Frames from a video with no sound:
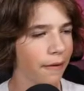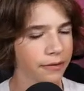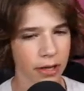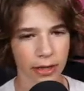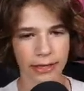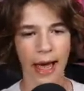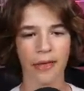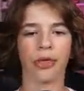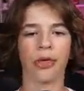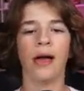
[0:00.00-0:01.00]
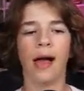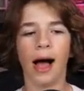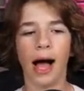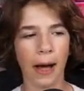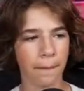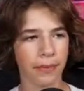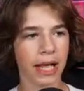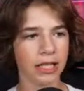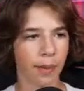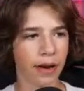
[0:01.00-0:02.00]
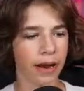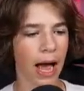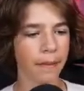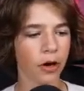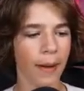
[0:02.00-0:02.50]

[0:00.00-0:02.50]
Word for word: the death. Um, that's about it. I'm gonna go back